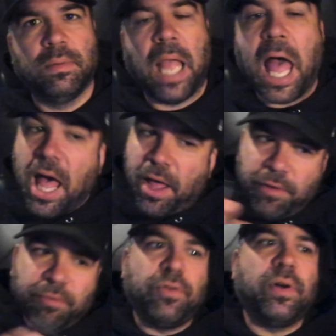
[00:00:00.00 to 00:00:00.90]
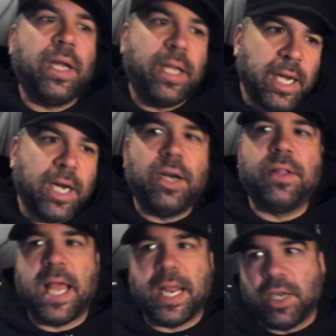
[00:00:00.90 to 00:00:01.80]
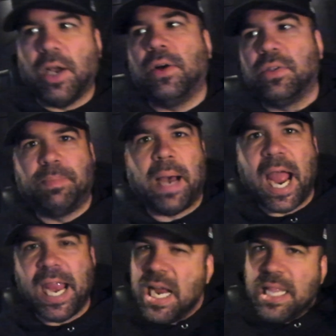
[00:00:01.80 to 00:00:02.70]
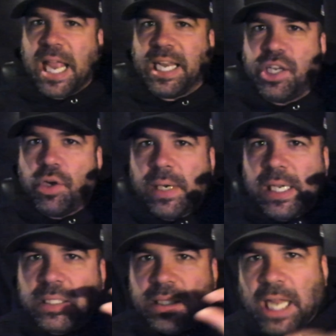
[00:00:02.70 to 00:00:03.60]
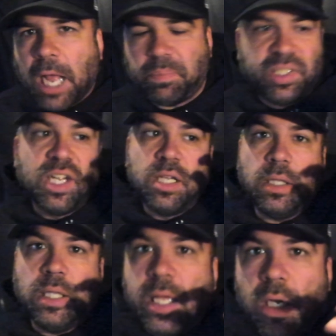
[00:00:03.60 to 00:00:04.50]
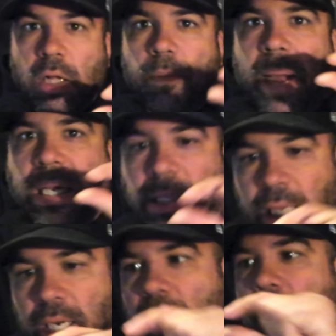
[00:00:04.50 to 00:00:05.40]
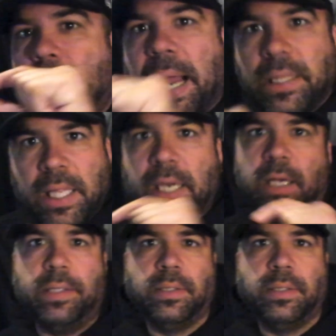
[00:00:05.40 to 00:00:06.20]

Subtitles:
Every year that goes by, they do it in steps, little by little by little.